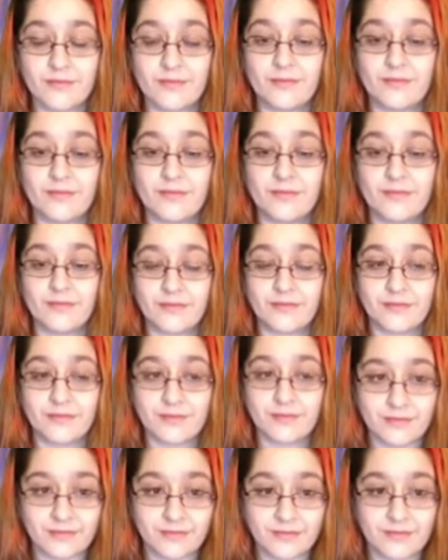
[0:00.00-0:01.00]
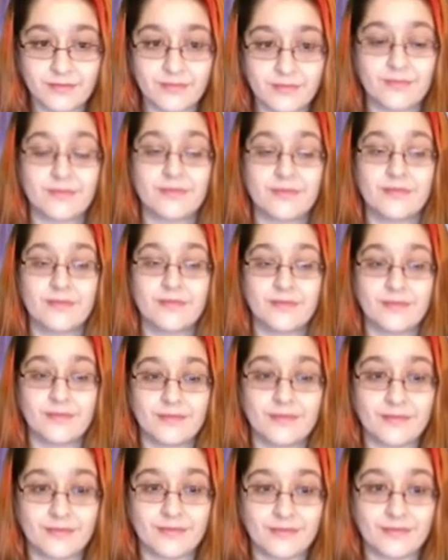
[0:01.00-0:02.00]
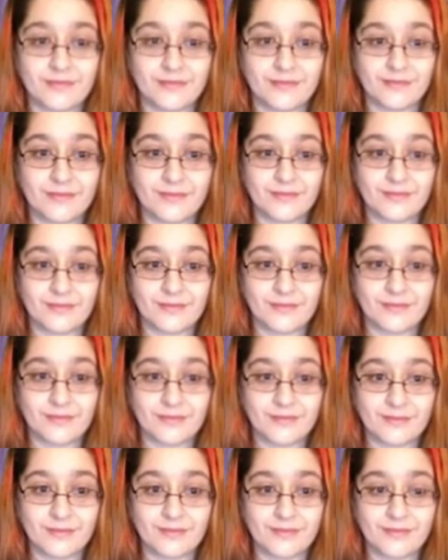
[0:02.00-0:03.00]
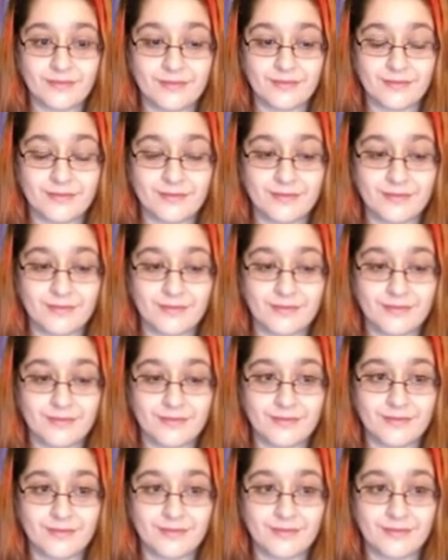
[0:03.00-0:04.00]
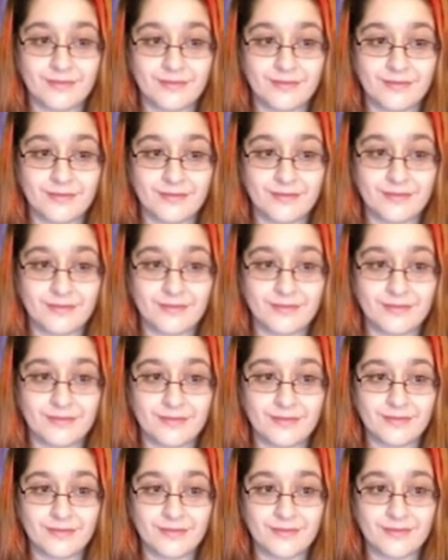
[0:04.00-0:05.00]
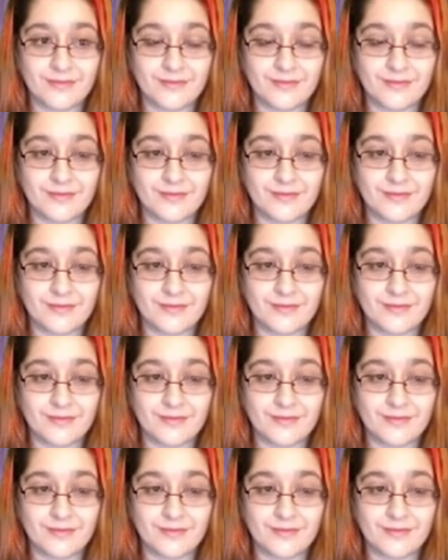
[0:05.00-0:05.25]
The person shown says nothing.